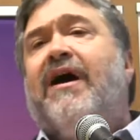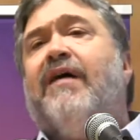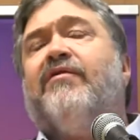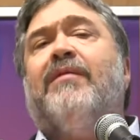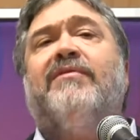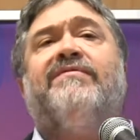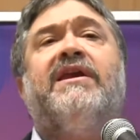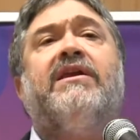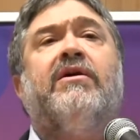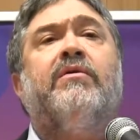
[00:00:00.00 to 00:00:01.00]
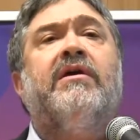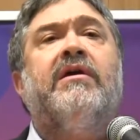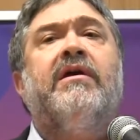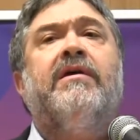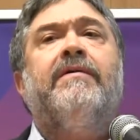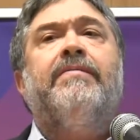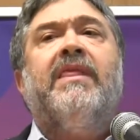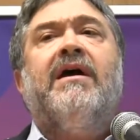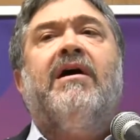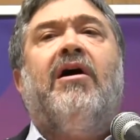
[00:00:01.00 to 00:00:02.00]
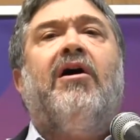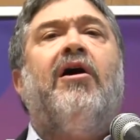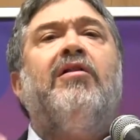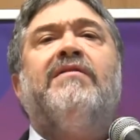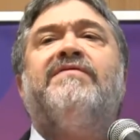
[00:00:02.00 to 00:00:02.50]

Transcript: Avraham Avinu, all